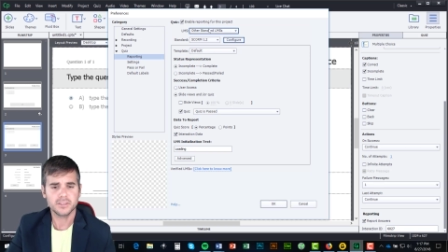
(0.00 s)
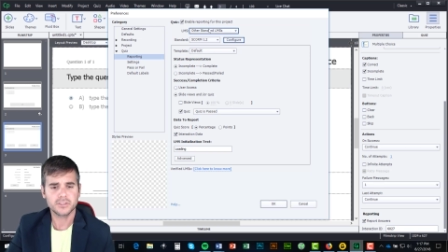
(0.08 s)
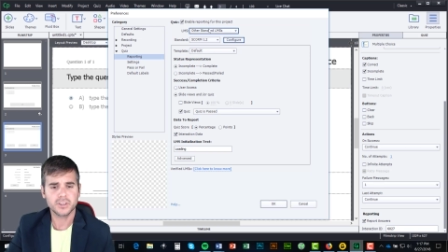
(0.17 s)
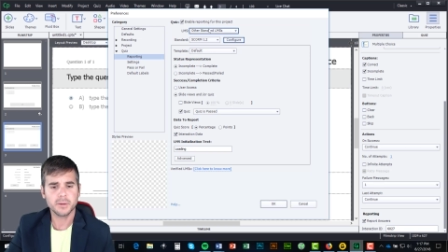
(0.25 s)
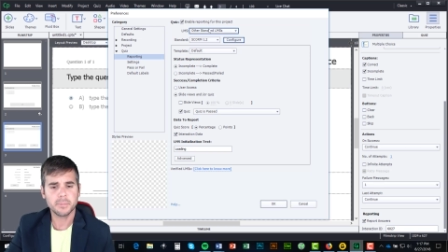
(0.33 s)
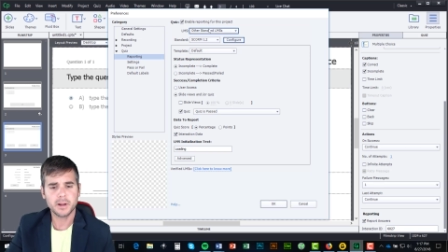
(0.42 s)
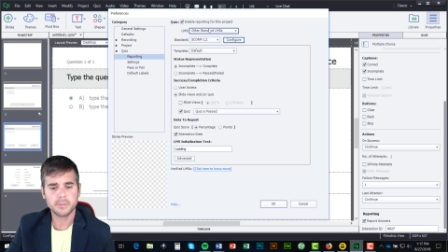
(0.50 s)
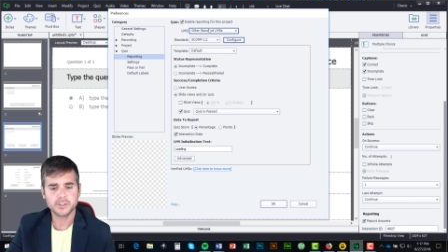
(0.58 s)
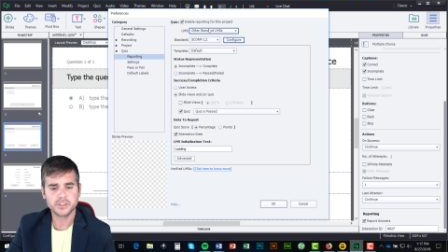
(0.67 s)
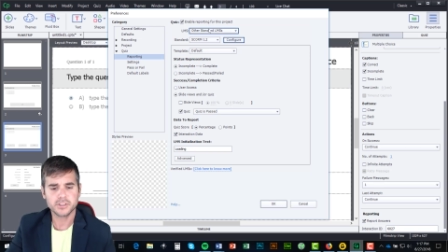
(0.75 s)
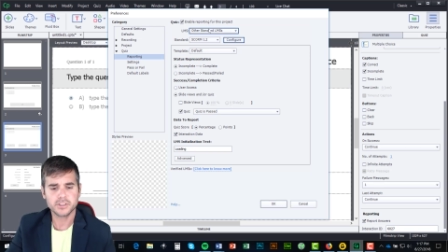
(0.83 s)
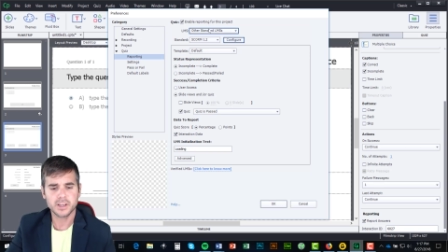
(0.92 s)
It's going to
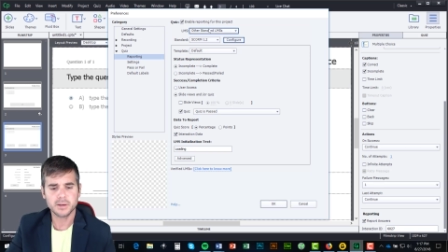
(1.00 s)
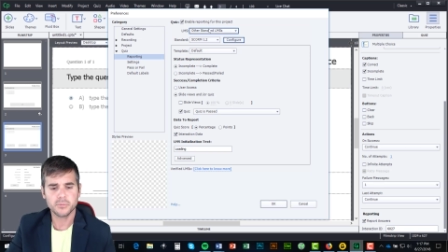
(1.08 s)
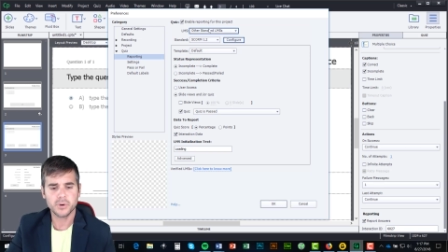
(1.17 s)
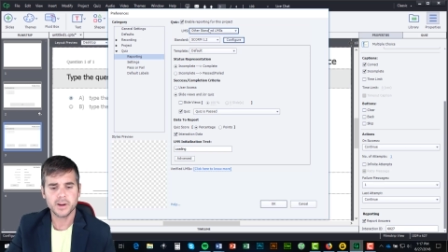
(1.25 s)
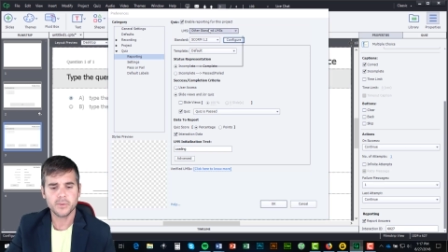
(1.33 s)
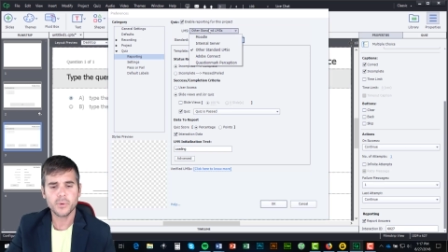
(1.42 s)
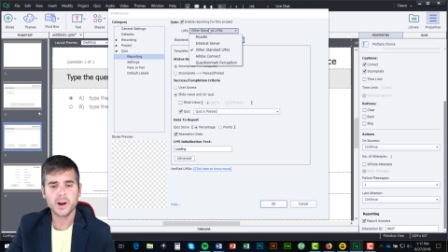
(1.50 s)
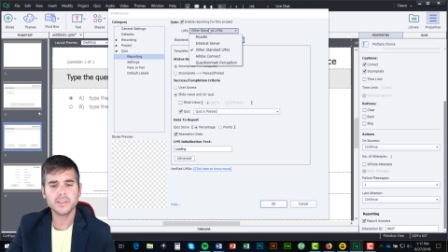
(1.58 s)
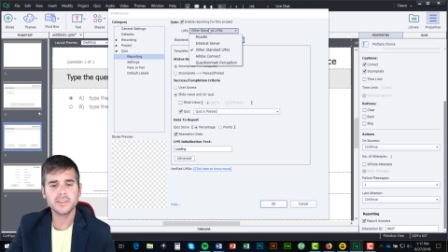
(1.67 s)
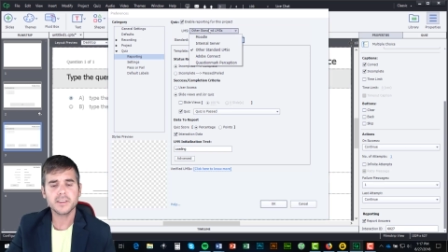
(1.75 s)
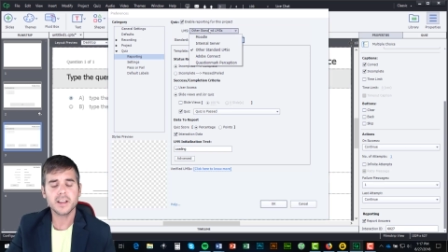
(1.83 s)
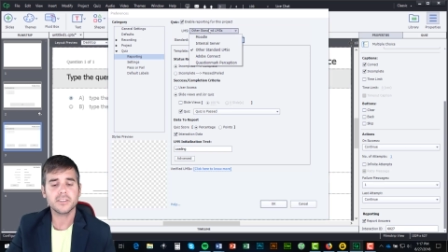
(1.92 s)
publish the same way.
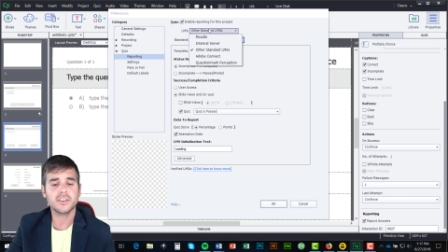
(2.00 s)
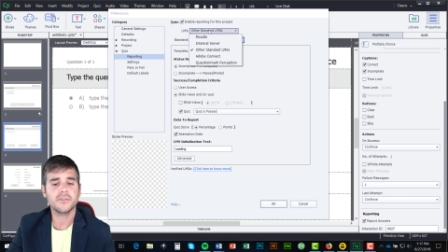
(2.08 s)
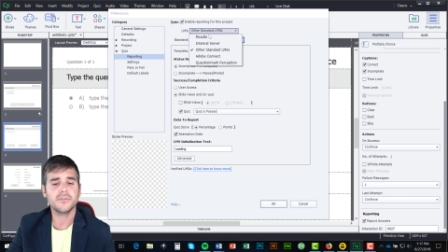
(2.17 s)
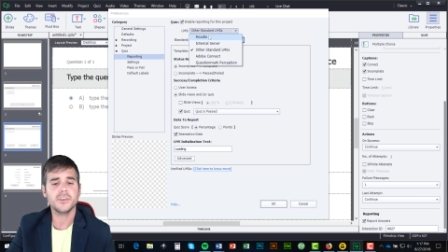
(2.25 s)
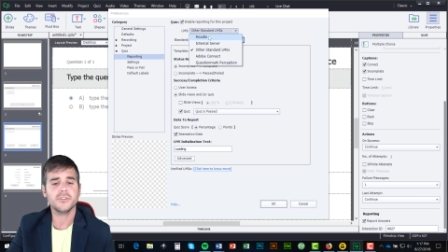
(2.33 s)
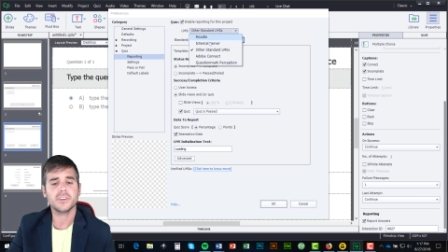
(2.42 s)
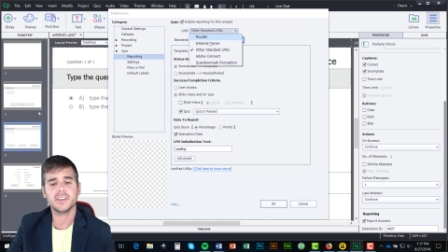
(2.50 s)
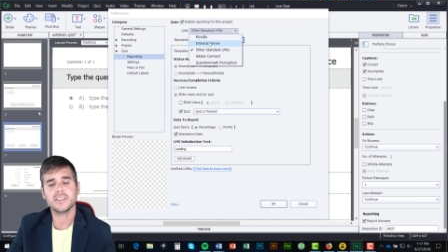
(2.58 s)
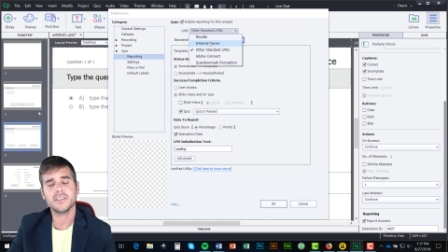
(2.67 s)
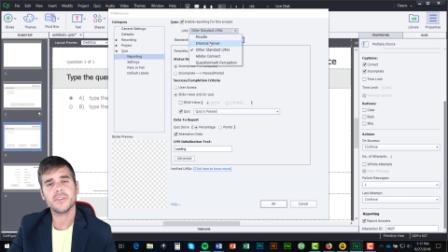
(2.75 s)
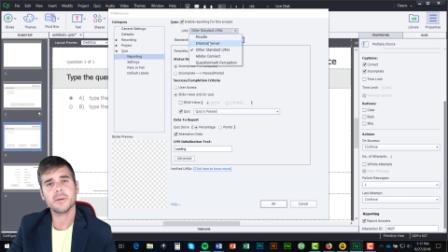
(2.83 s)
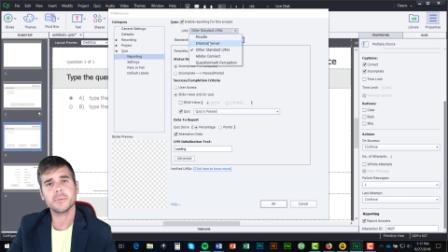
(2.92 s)
Where this gets confusing
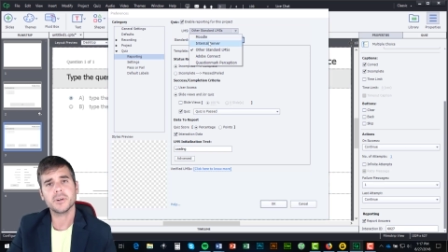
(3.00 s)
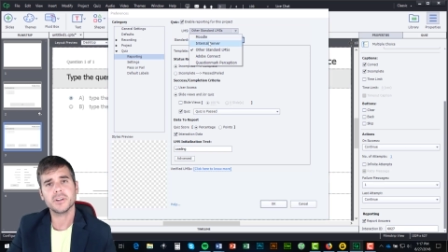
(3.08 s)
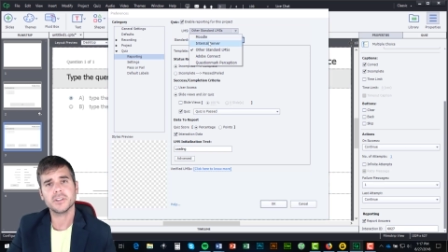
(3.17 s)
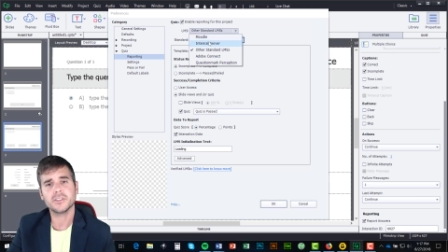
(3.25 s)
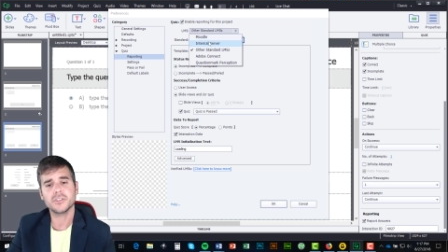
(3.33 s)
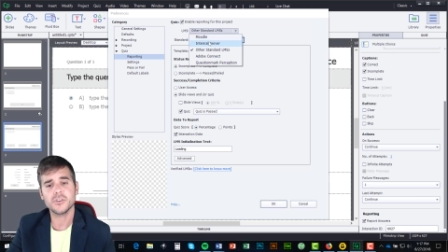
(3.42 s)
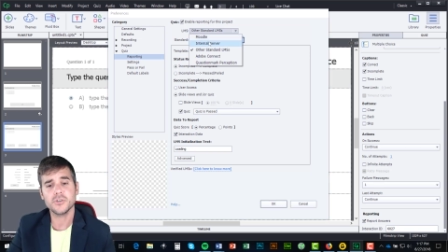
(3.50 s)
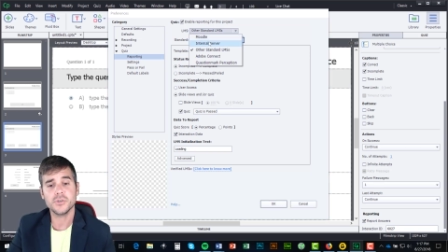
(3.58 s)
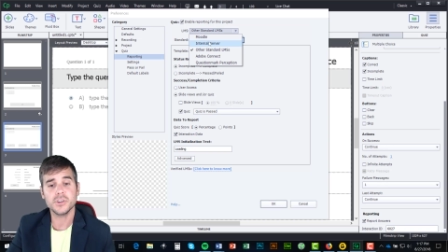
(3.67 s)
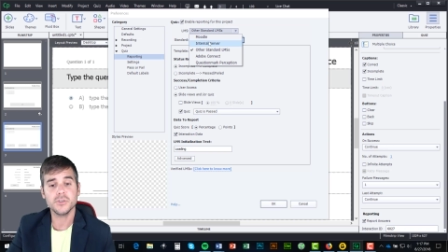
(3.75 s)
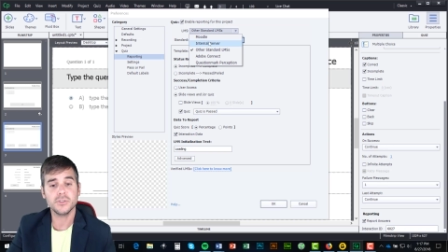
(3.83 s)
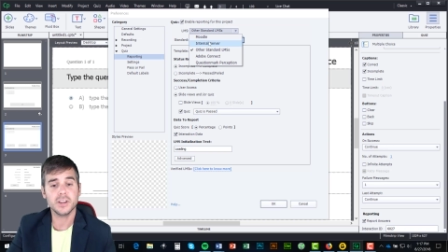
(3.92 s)
is if I'm going to
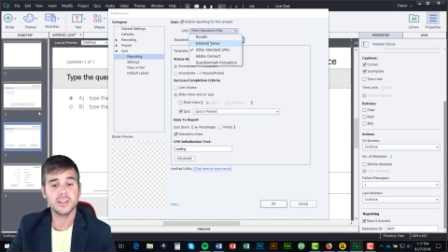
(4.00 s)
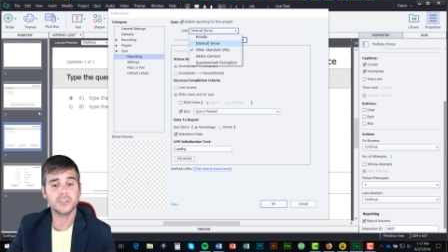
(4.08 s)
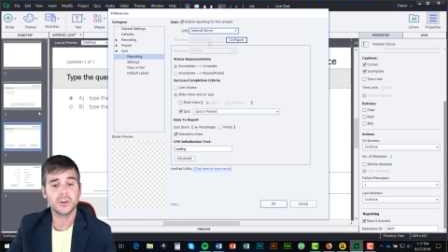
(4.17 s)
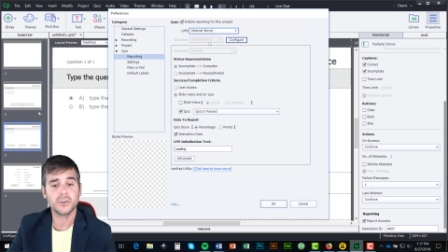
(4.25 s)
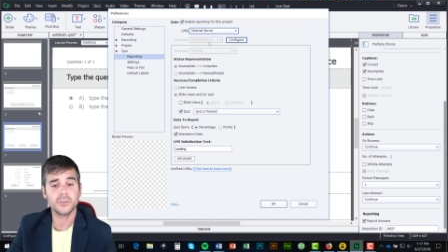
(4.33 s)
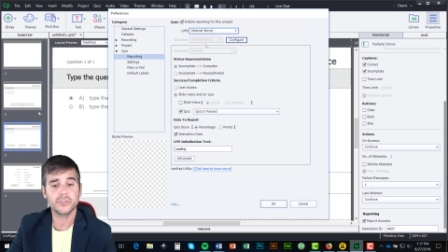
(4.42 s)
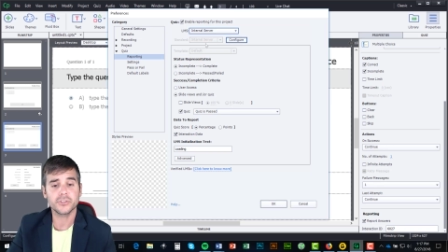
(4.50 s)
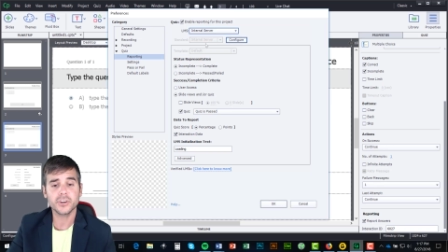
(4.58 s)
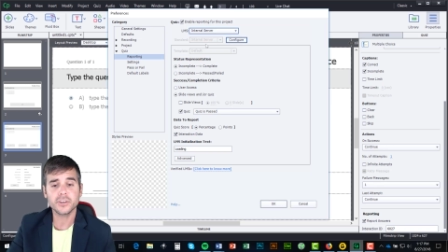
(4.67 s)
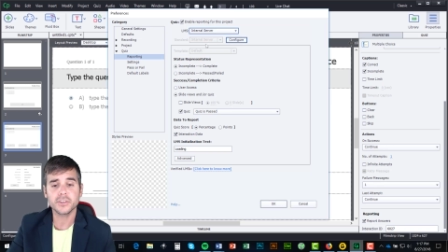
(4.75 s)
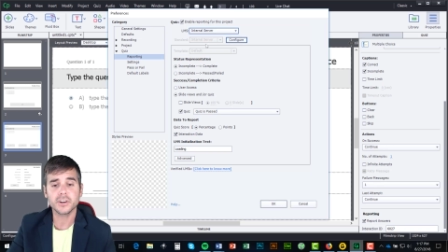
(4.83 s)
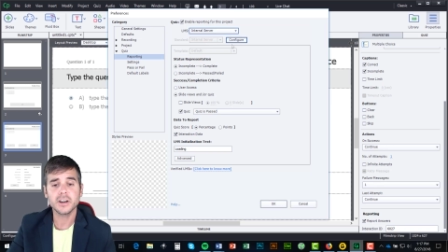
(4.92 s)
do use an internal
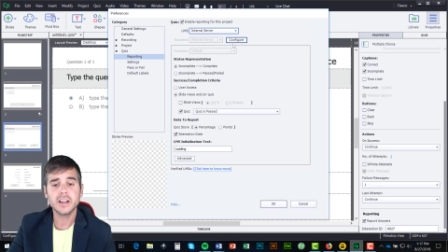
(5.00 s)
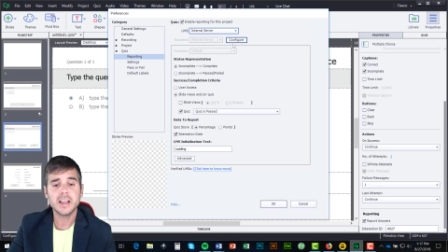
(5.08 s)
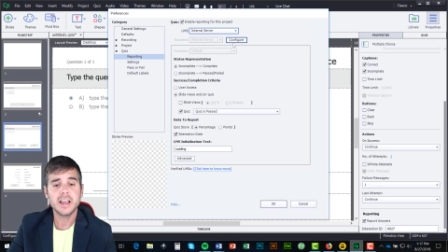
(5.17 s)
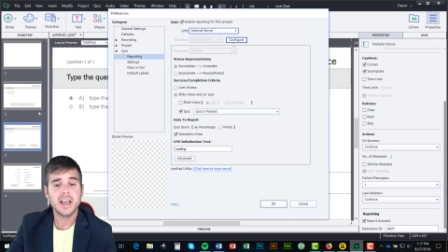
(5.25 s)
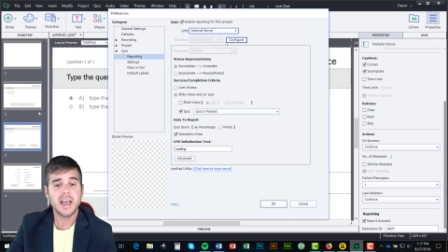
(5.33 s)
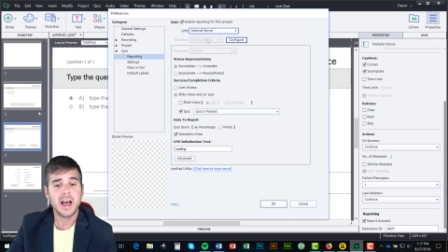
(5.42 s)
server,